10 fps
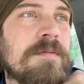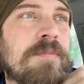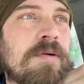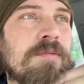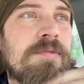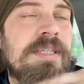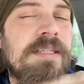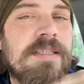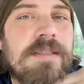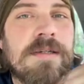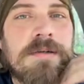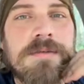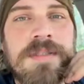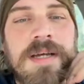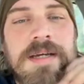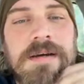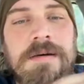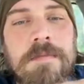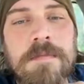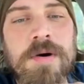But really, don't take
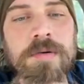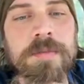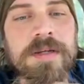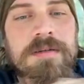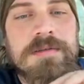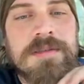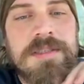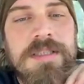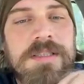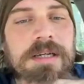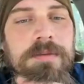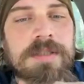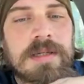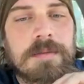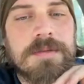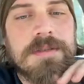a moment. CJ, what's up?